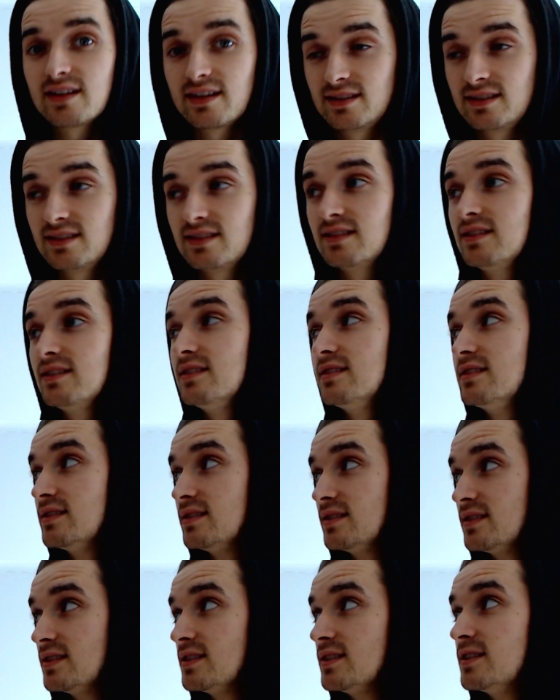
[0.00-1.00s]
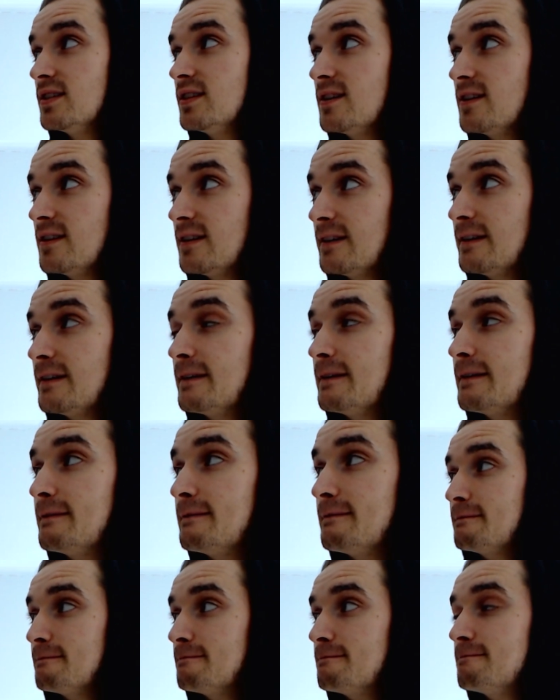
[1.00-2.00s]

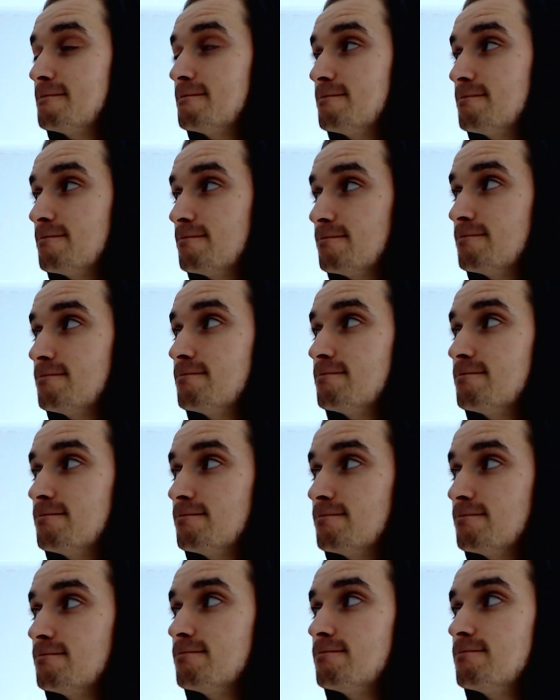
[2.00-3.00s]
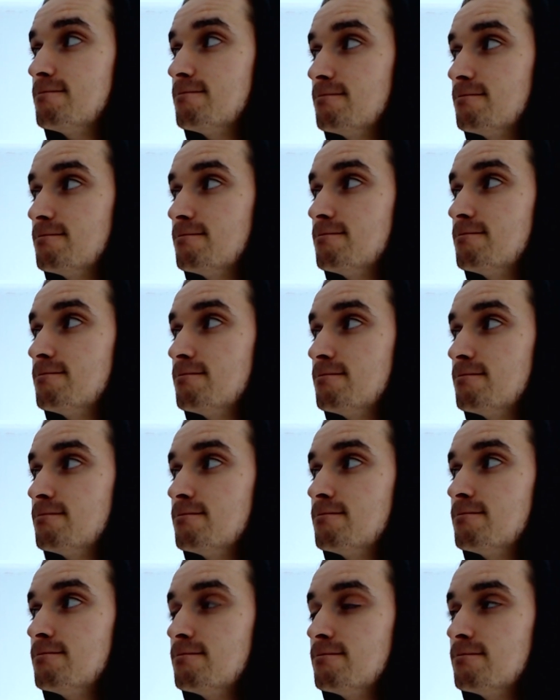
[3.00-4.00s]

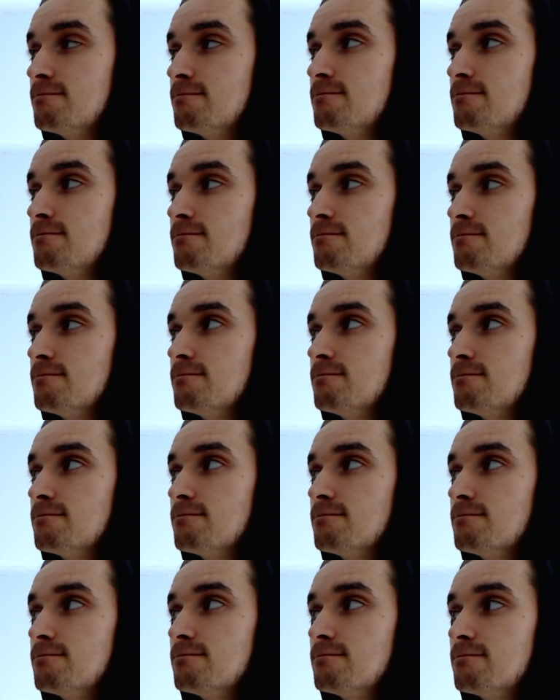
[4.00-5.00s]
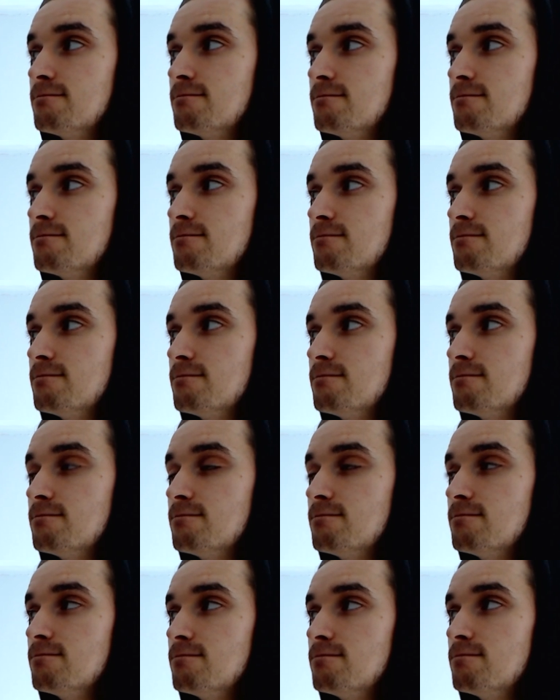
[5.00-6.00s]

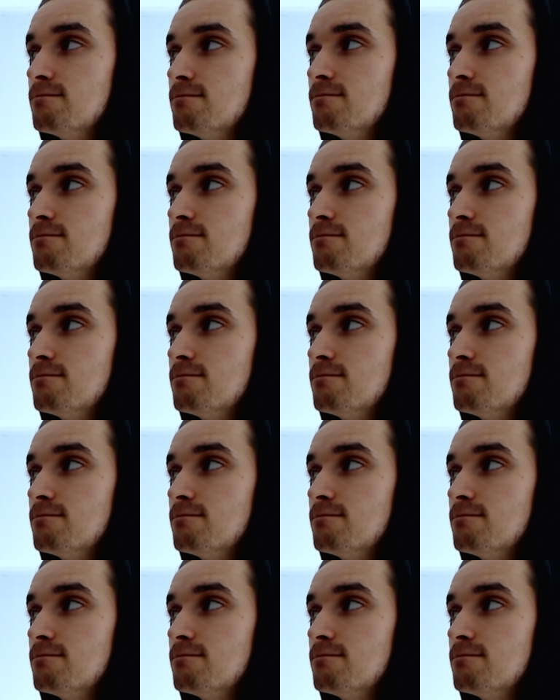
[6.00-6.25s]
(not speaking)